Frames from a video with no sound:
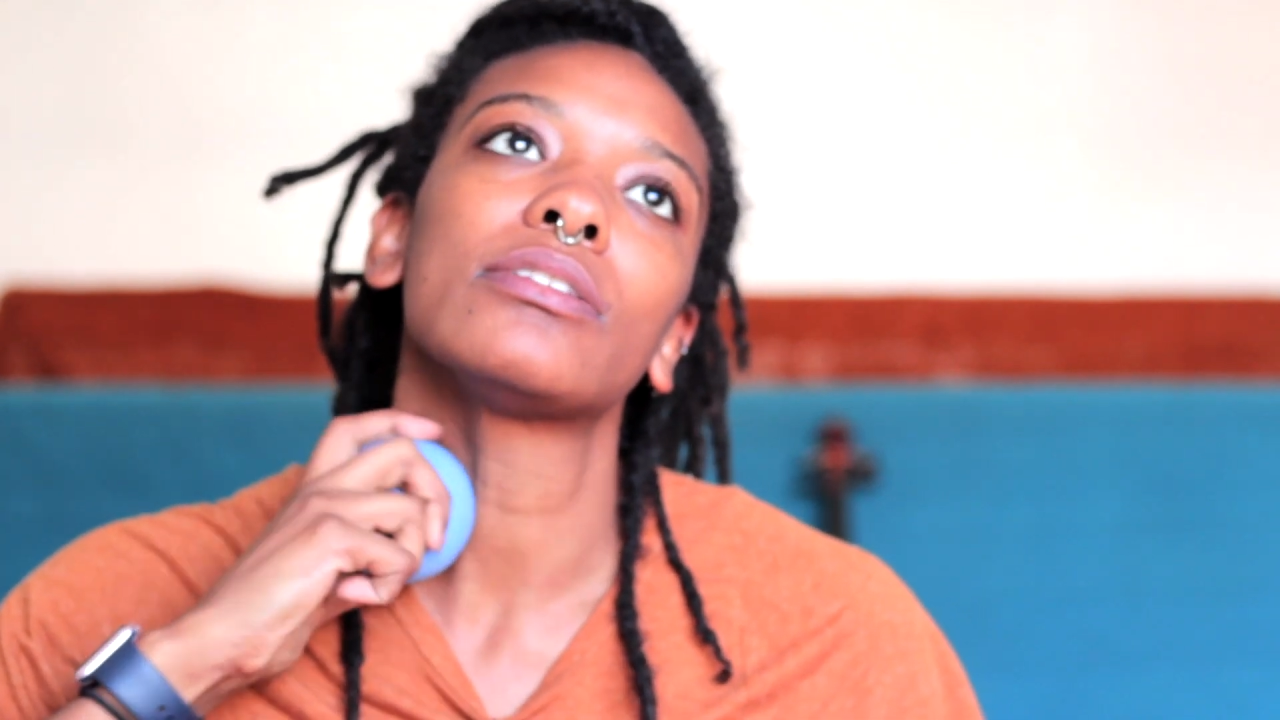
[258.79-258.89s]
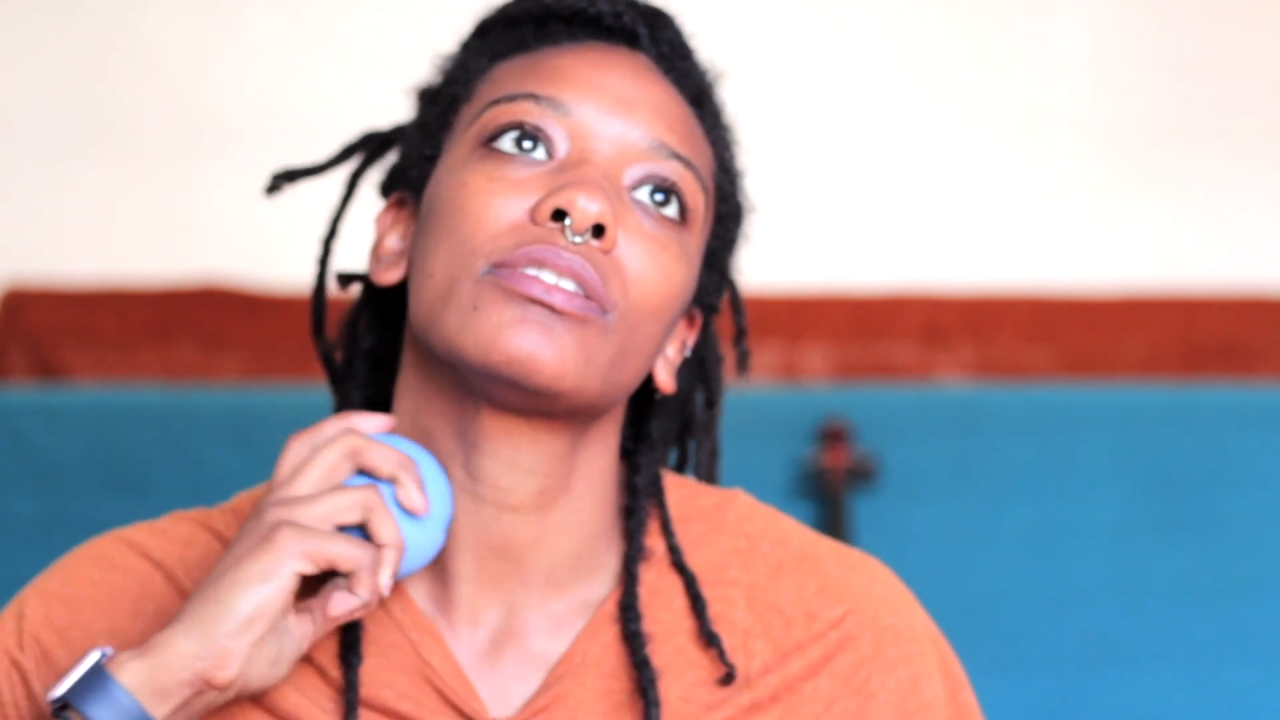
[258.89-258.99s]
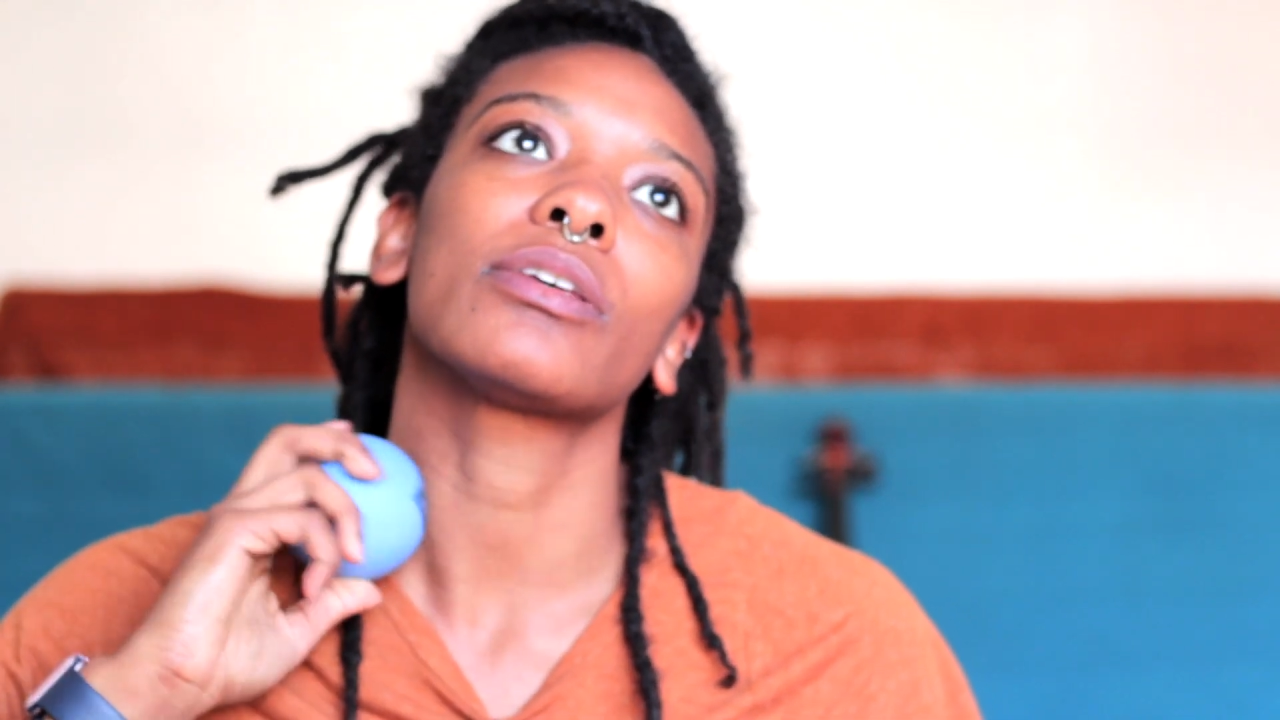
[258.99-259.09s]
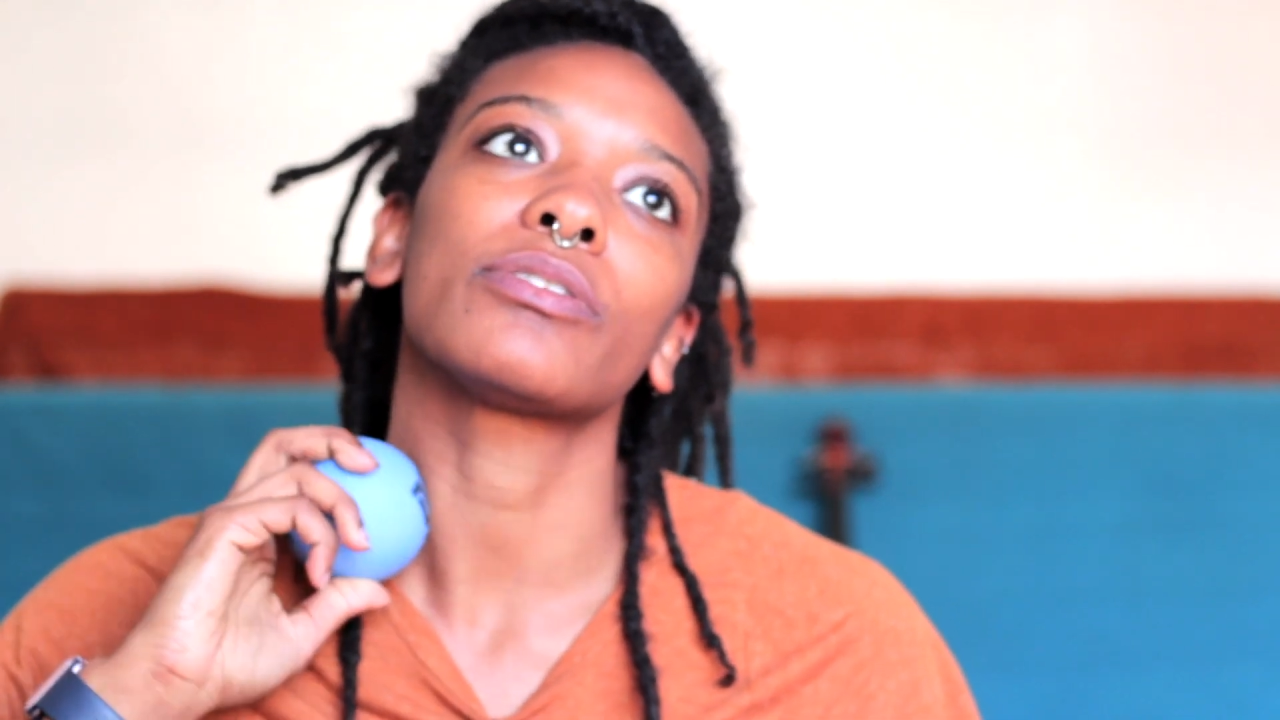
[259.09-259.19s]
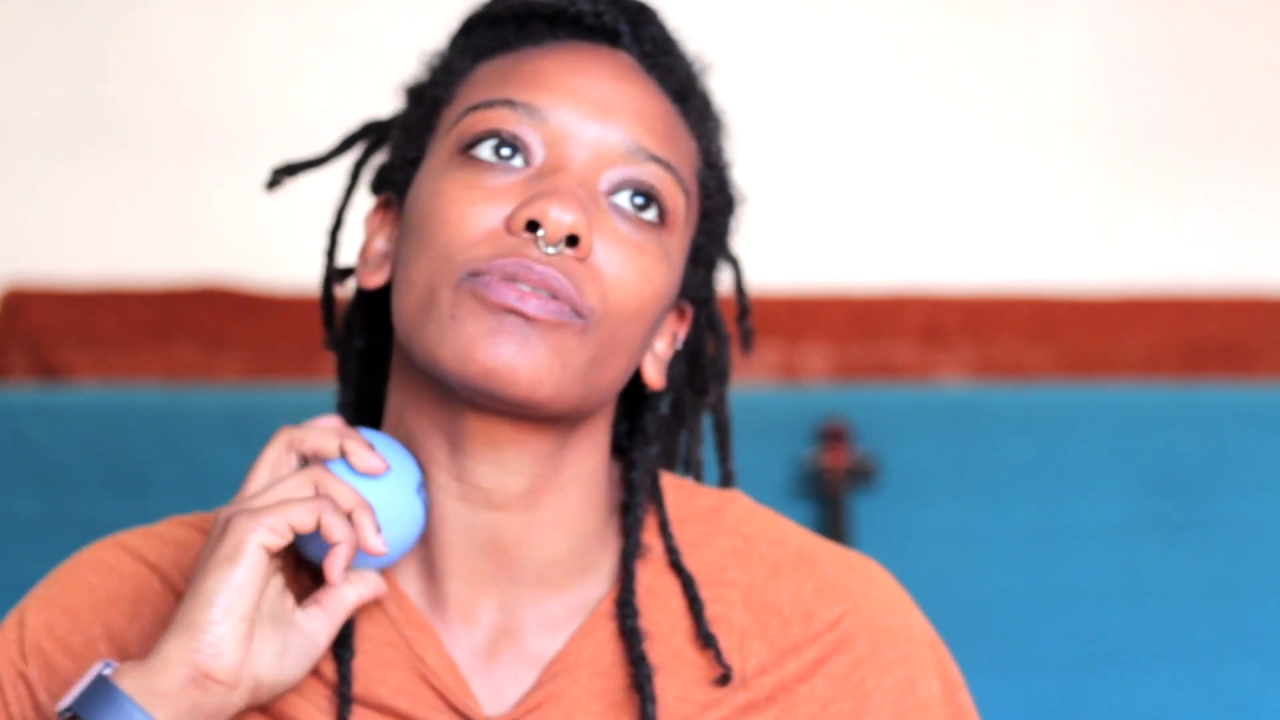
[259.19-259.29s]

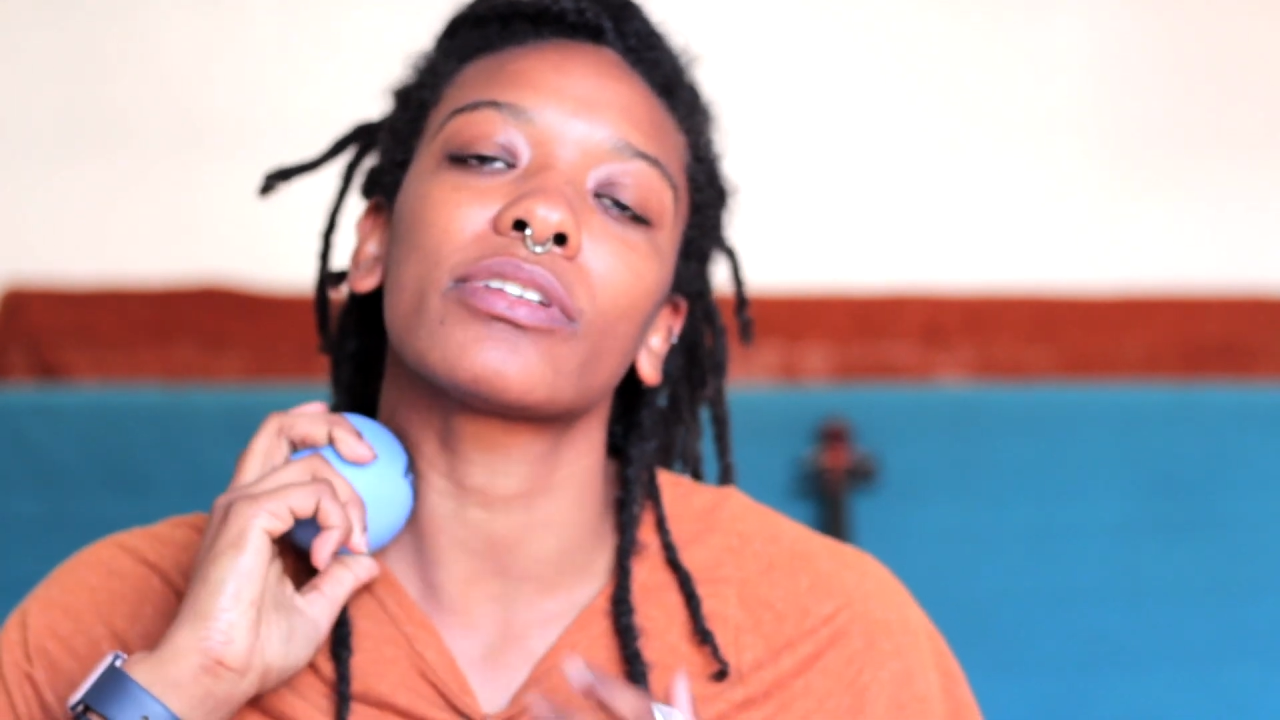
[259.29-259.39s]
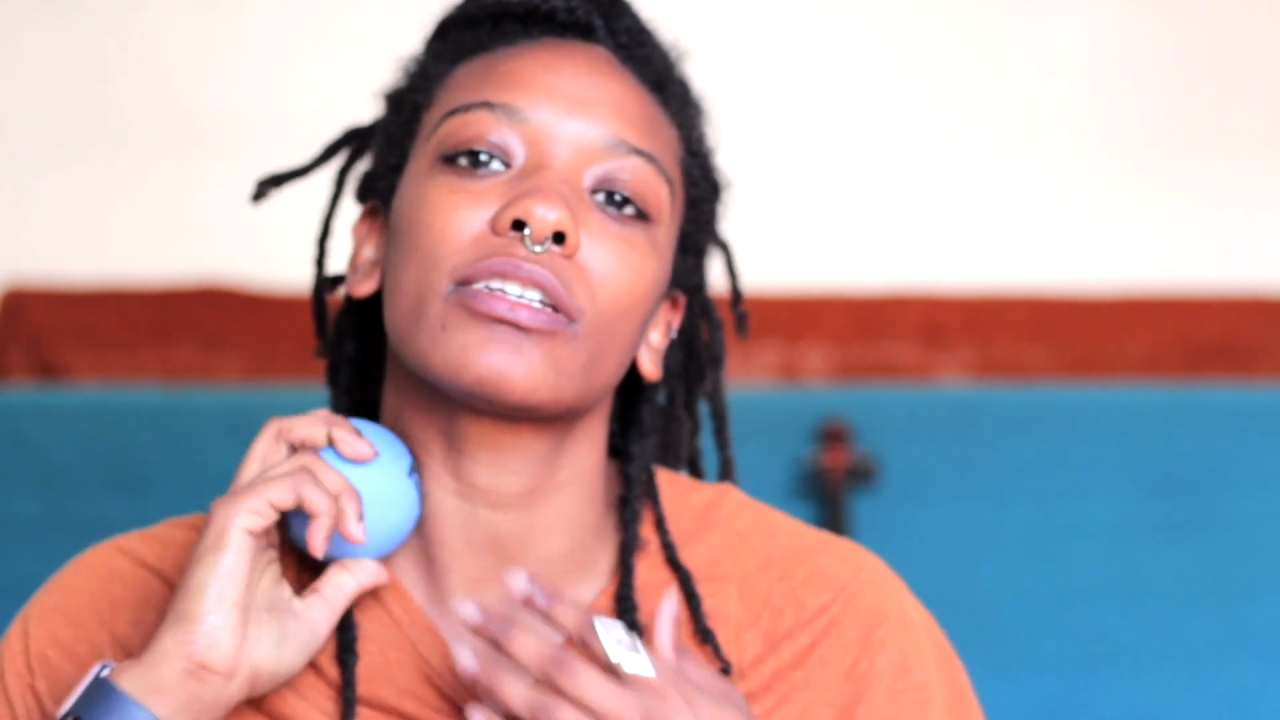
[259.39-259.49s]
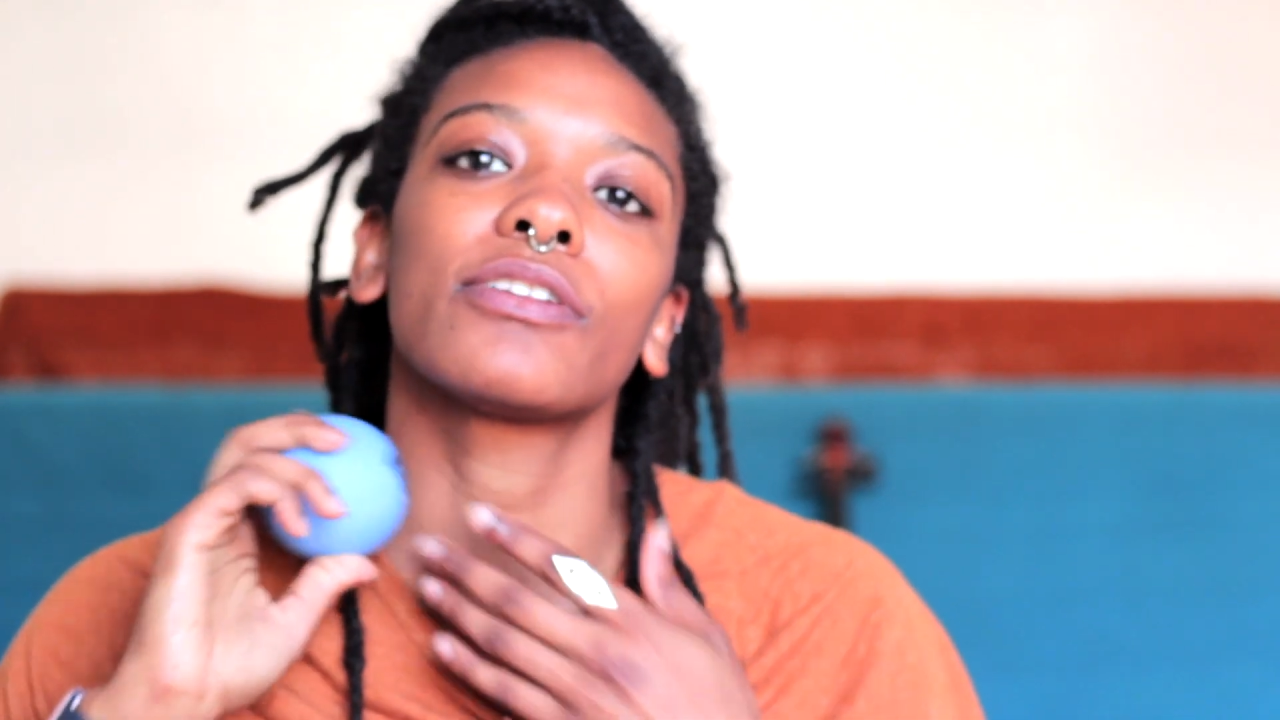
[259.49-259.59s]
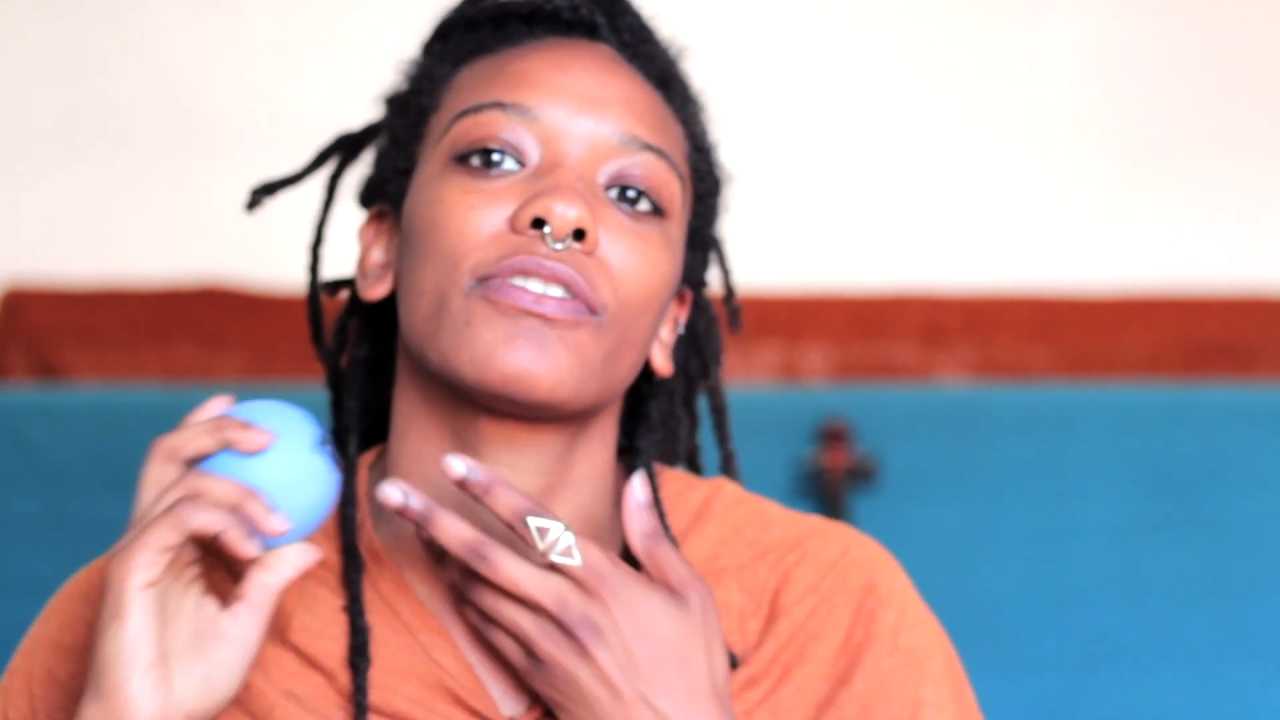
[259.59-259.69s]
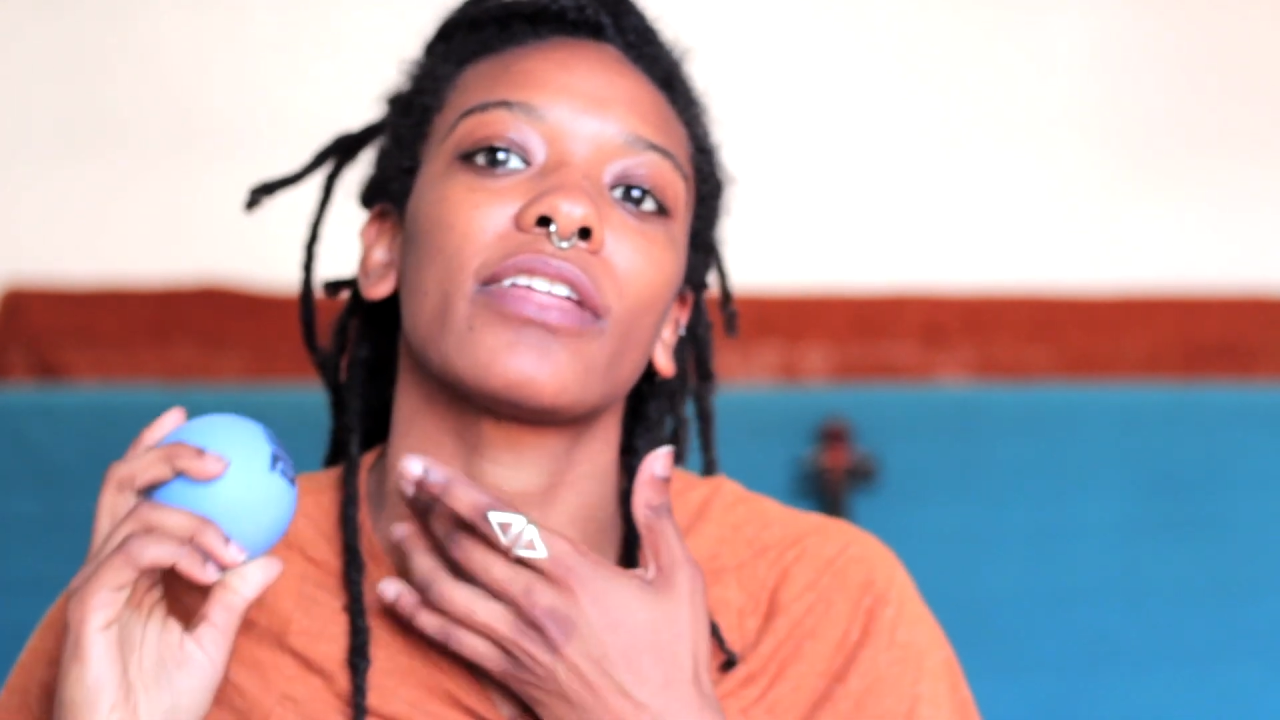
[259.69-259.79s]
So it's really good for